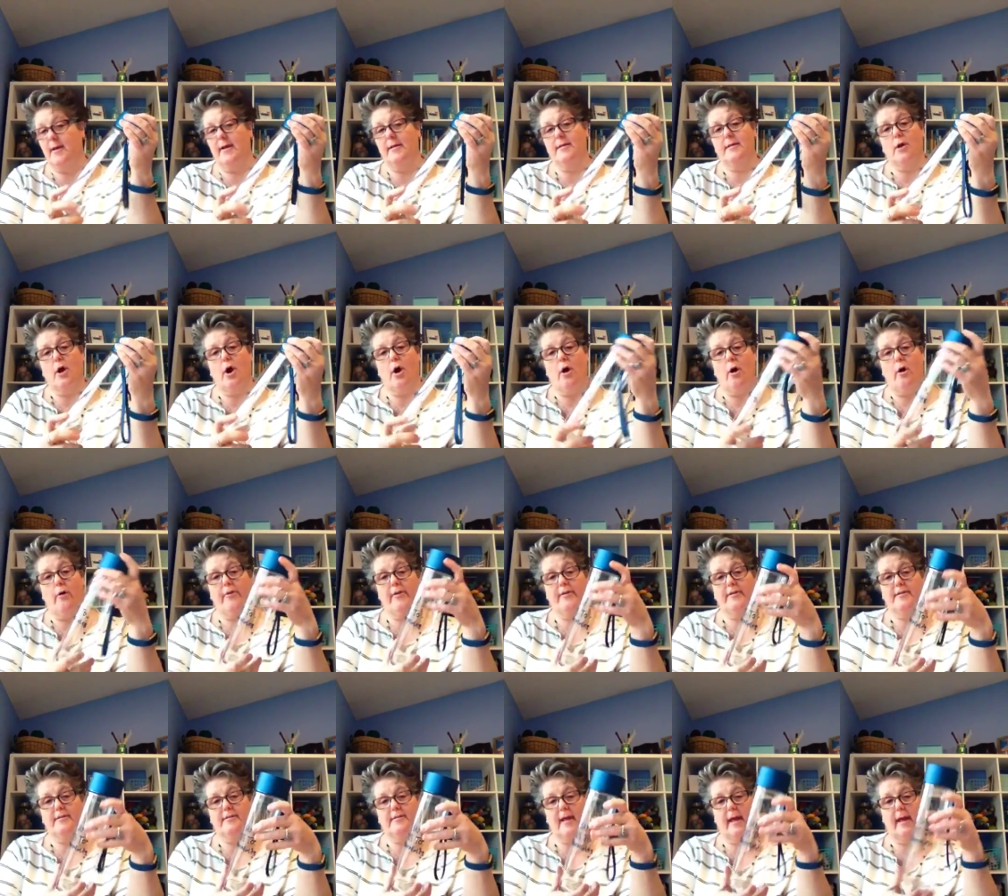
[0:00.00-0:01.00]
It's all the
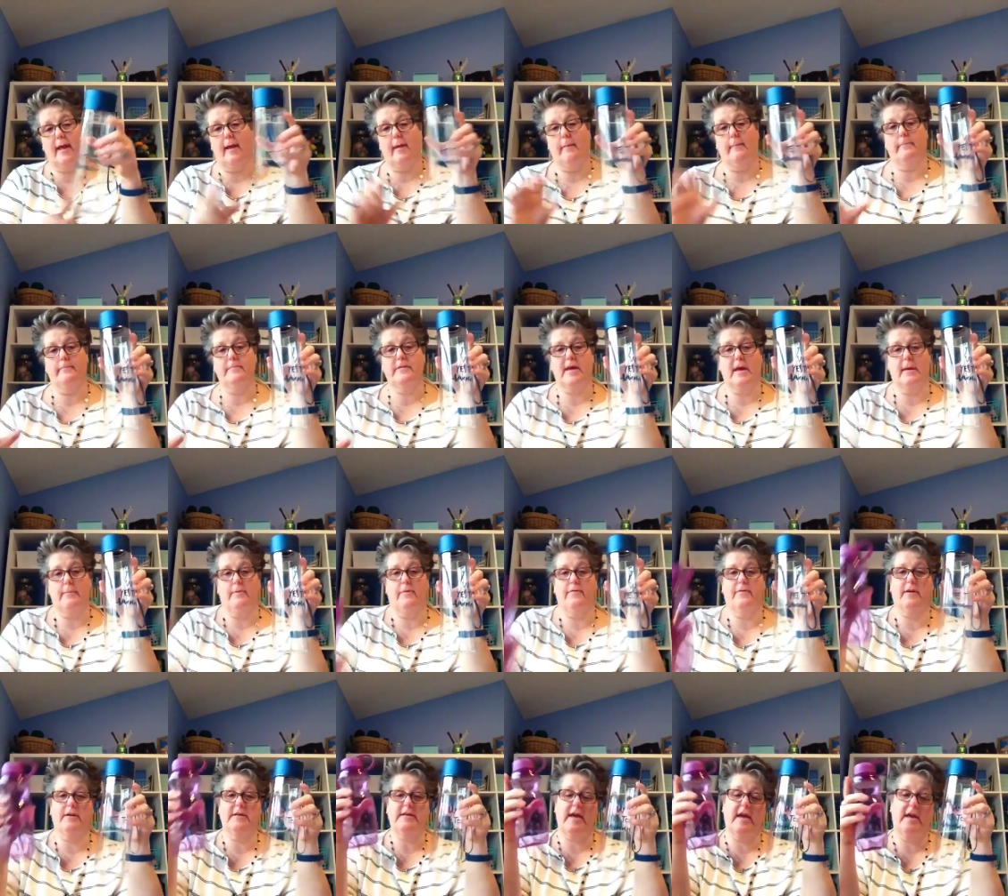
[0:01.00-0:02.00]
same type
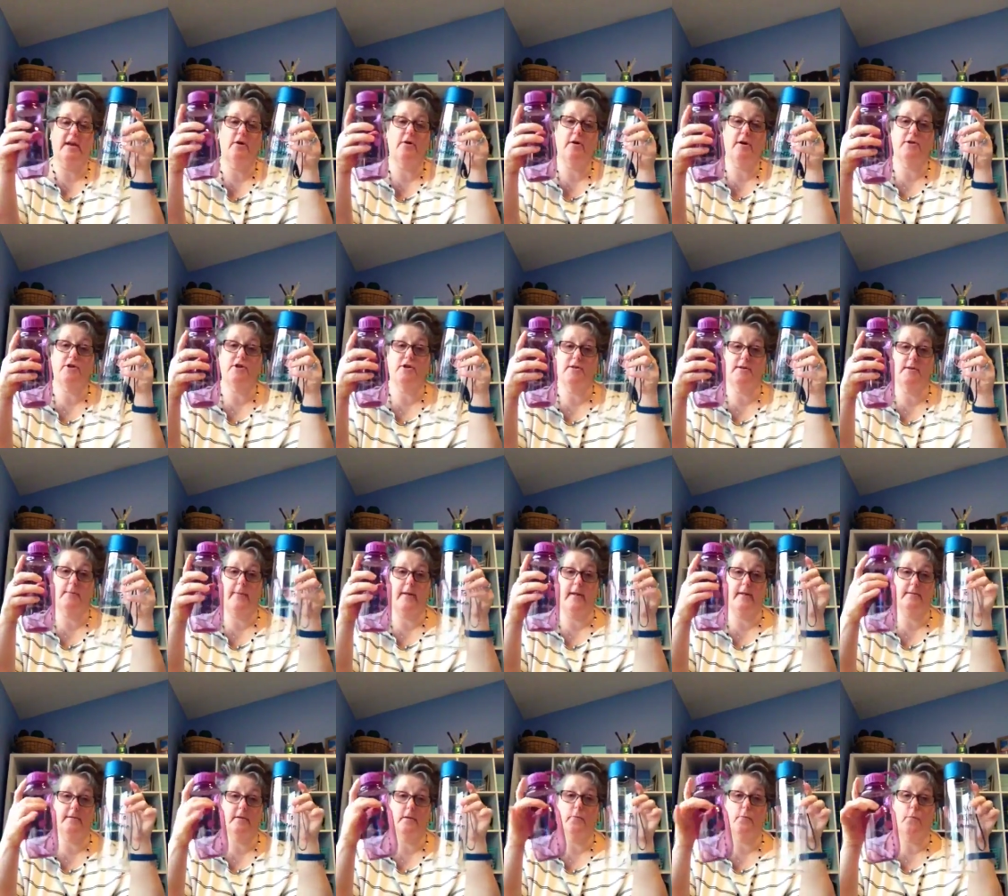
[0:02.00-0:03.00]
of container. It just
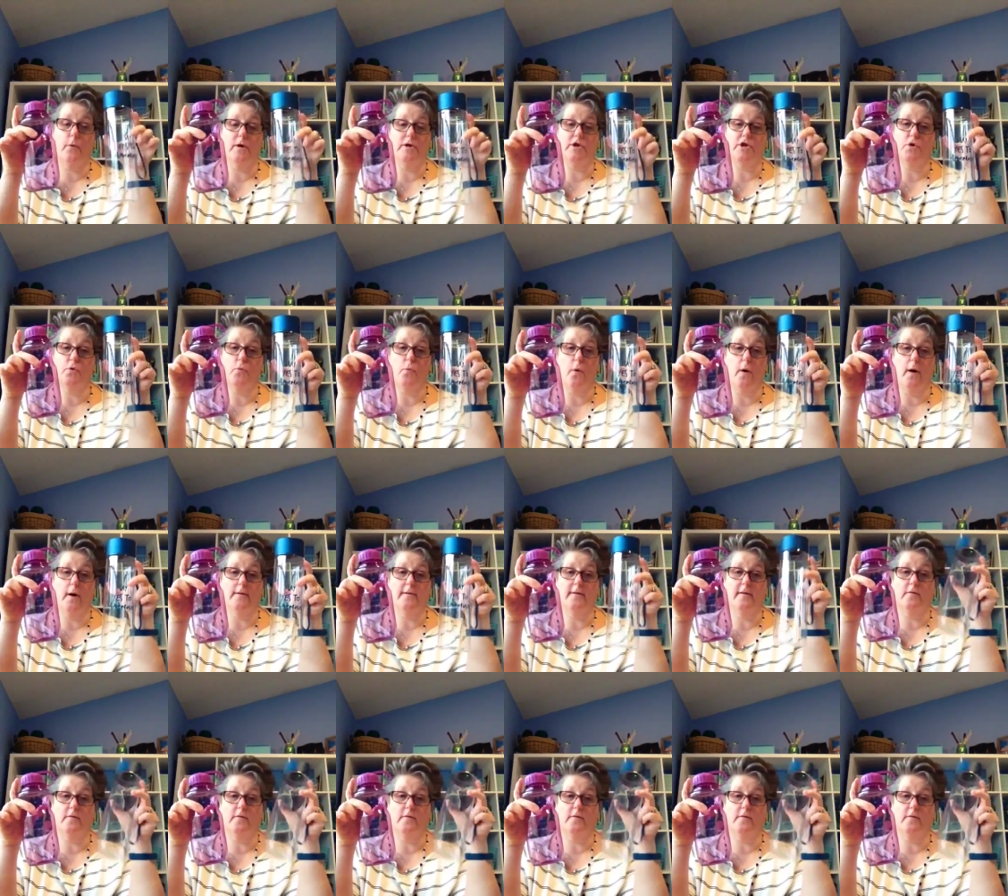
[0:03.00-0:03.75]
depends on what you want.